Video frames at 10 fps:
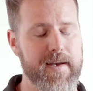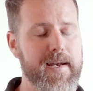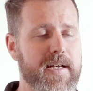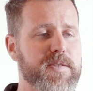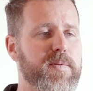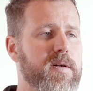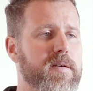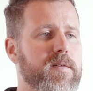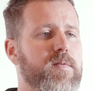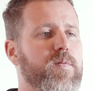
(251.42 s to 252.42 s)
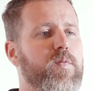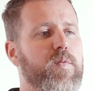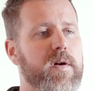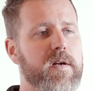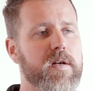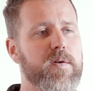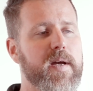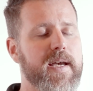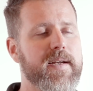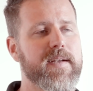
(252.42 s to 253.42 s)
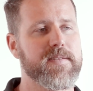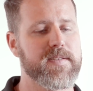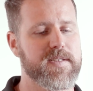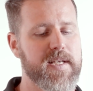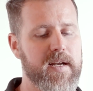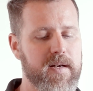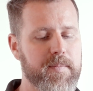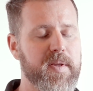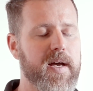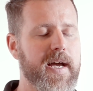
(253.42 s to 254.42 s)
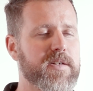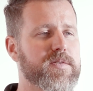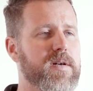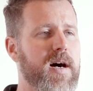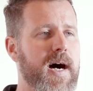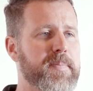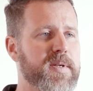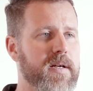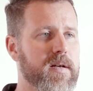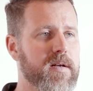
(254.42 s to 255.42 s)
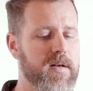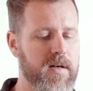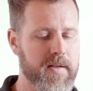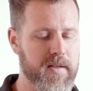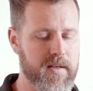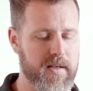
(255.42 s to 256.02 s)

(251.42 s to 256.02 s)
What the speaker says: Next part, we're going to go ahead and set up the actual optic on the